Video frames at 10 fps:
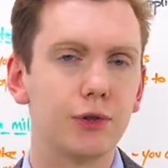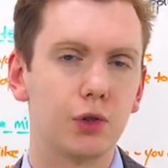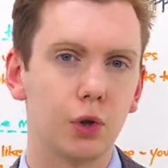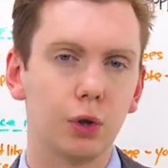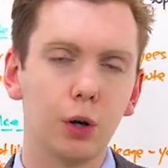
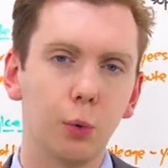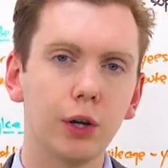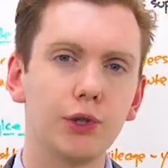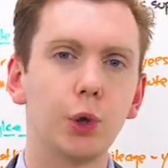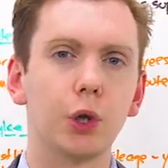into
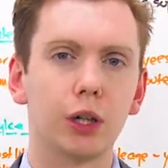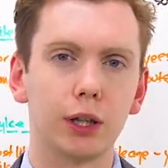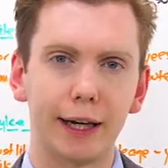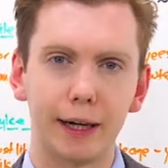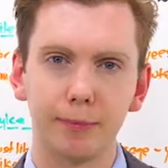what you can
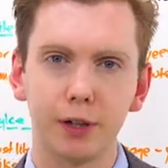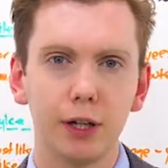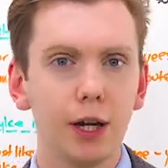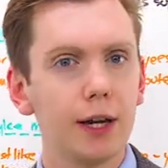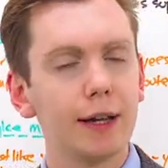claim,
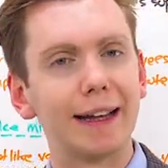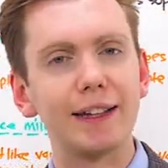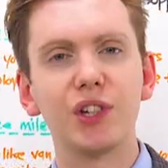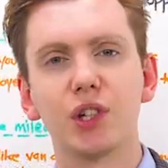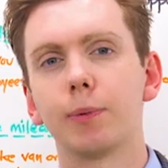
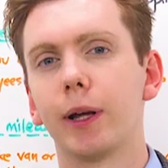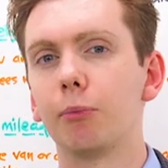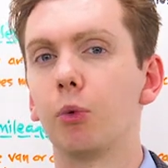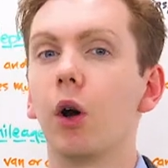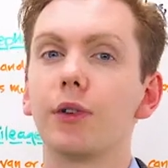let's
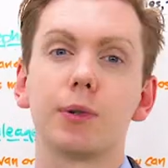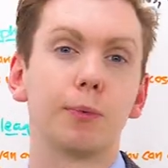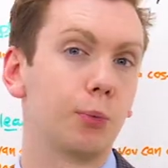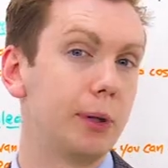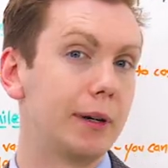explain what
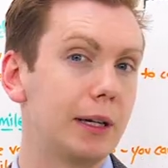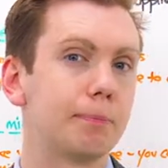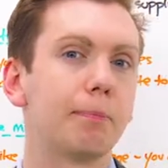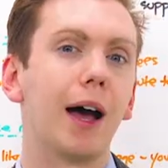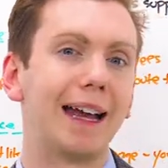we
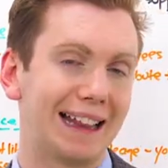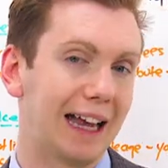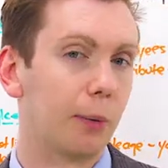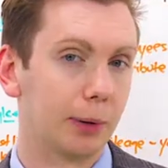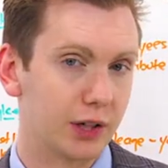mean by
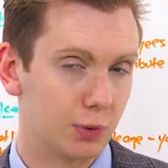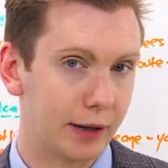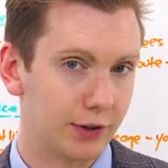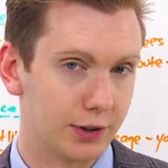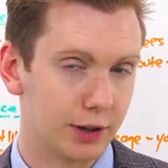allowable
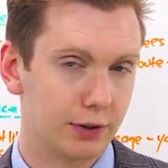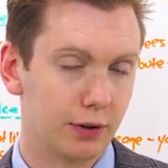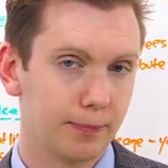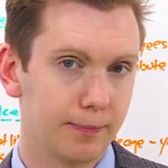expenses.